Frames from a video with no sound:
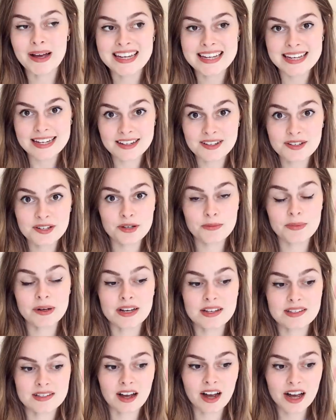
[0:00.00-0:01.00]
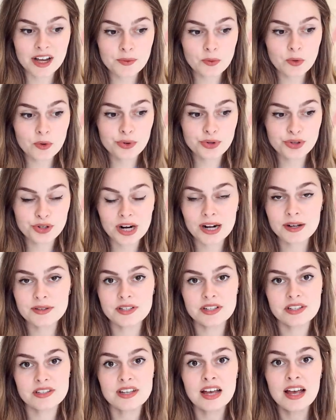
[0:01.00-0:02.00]
back into because I'd worn
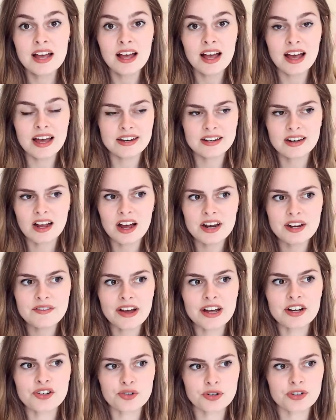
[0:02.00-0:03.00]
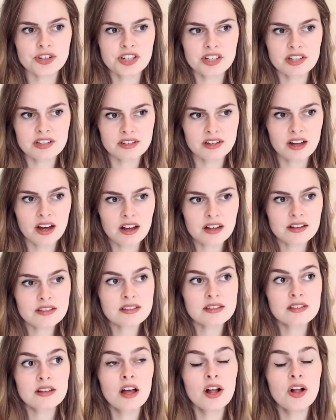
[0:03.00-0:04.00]
trousers and kind of androgynous
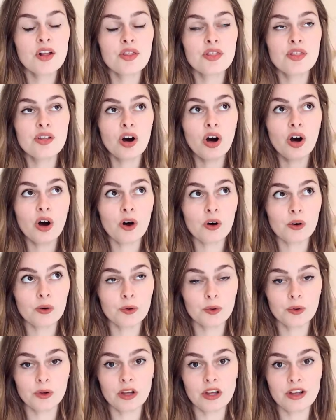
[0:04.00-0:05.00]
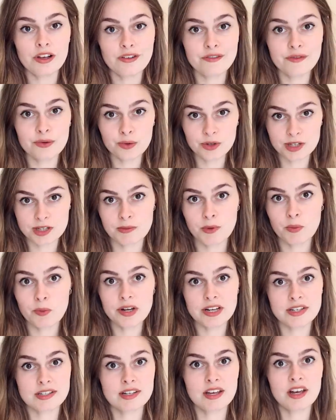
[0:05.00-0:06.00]
cuts the whole of autumn and
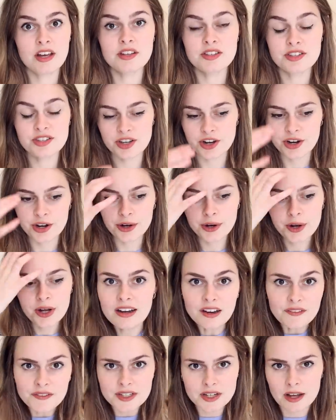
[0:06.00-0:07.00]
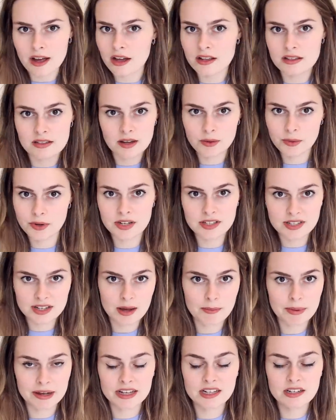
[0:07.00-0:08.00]
winter. And so I love skirts. I wanted to
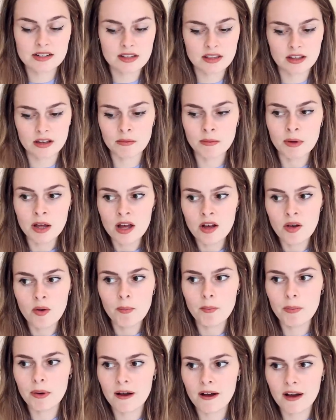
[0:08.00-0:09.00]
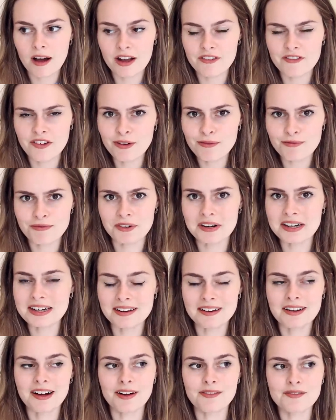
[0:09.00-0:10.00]
get back into them, but I felt really
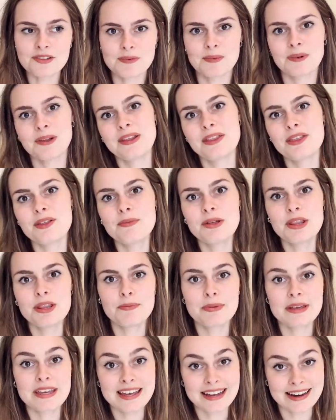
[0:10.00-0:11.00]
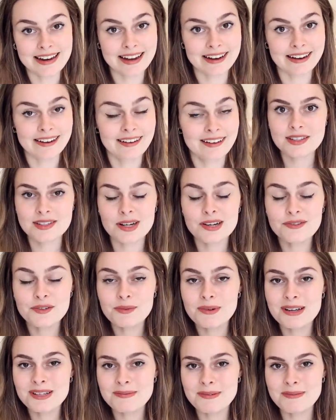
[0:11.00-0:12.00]
uncomfortable in them at the beginning. So I've
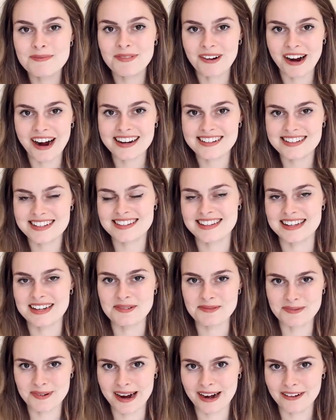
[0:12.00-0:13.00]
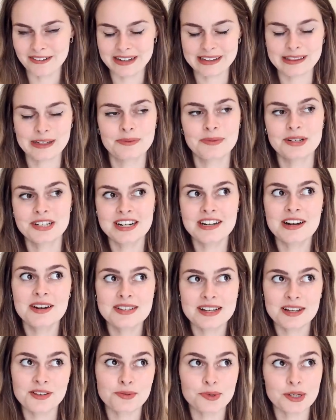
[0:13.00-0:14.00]
almost been practicing wearing them, which I know
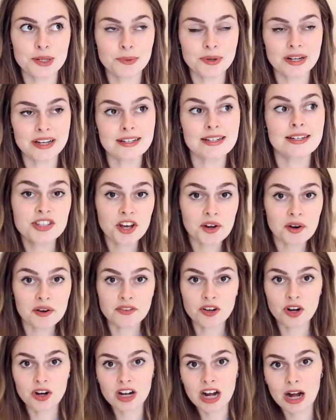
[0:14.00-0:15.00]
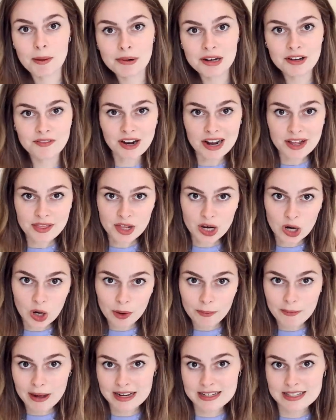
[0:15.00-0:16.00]
sounds really weird. So I've got a couple of like the
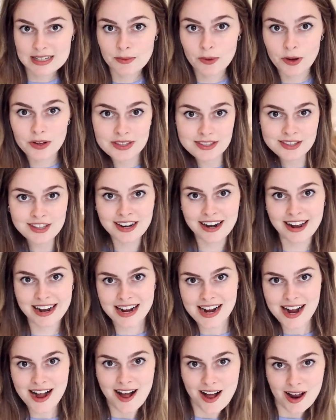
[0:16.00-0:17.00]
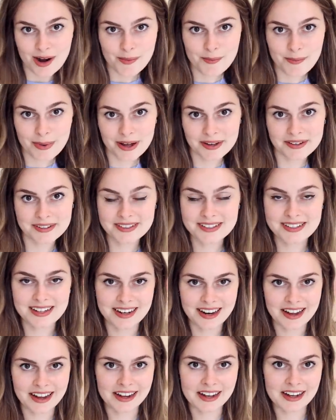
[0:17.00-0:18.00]
long maxi ones that like unbutton to
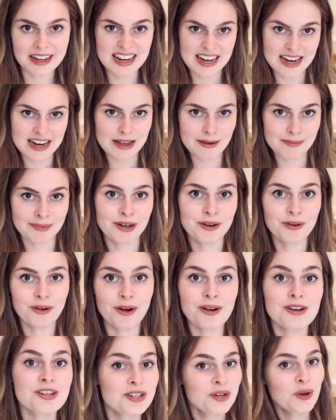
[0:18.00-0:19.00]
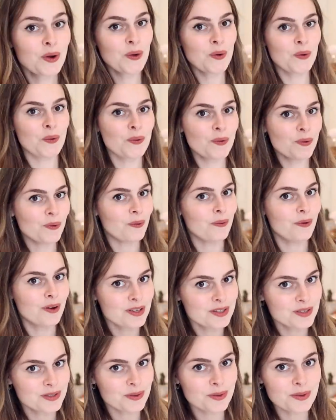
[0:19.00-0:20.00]
like near my crotch. Ooh,
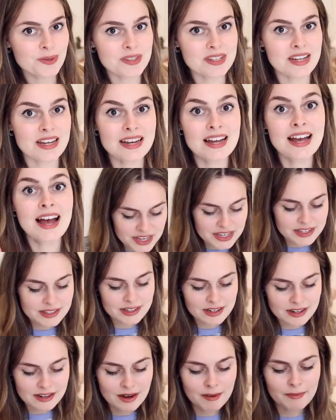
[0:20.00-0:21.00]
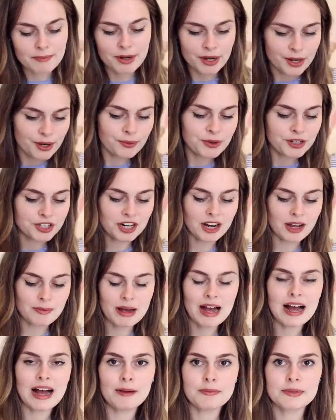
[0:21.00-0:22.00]
saucy. This number, which
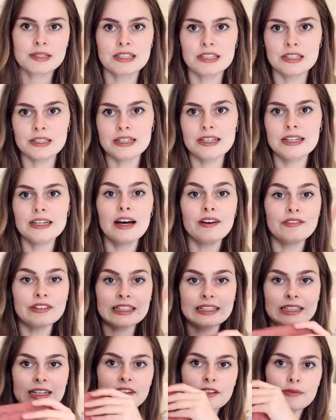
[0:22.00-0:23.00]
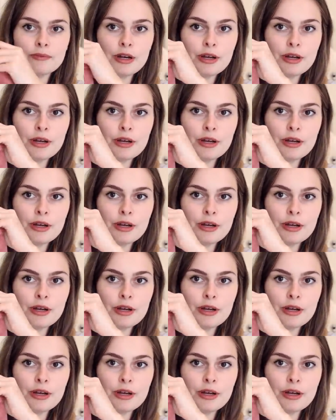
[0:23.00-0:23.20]
I'm absolutely loving at the